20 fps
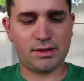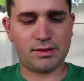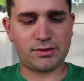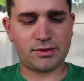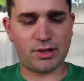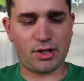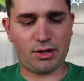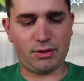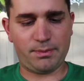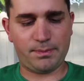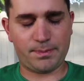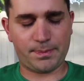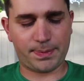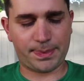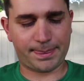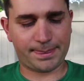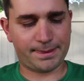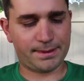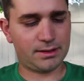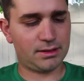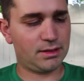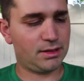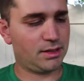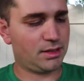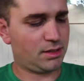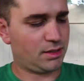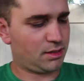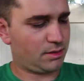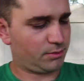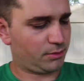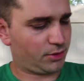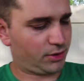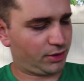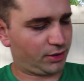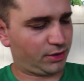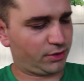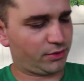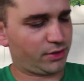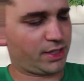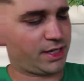So gonna go